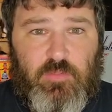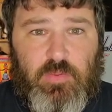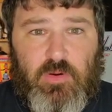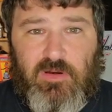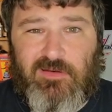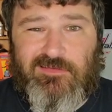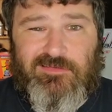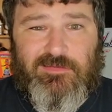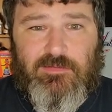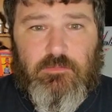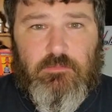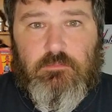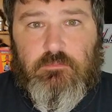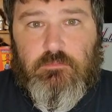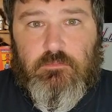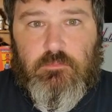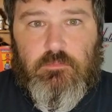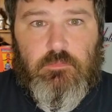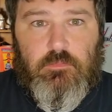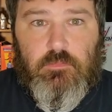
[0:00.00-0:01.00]
parts.
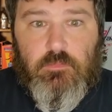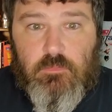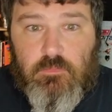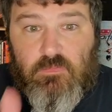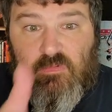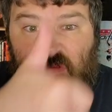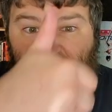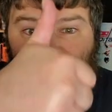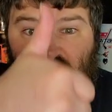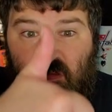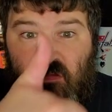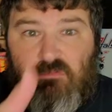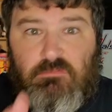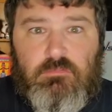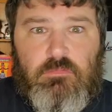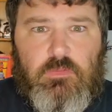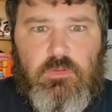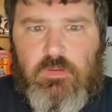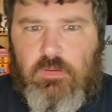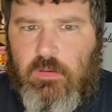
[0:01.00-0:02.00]

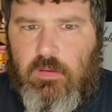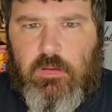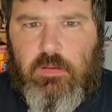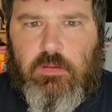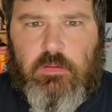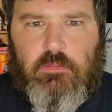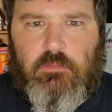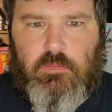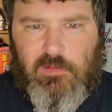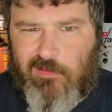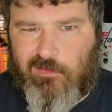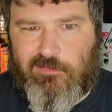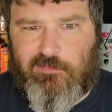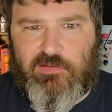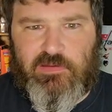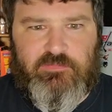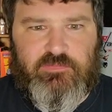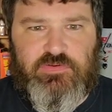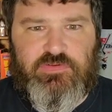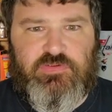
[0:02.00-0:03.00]
Yay, I don't
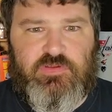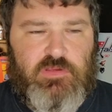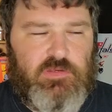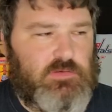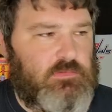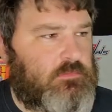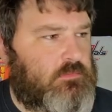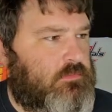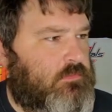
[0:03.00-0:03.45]
give a shit.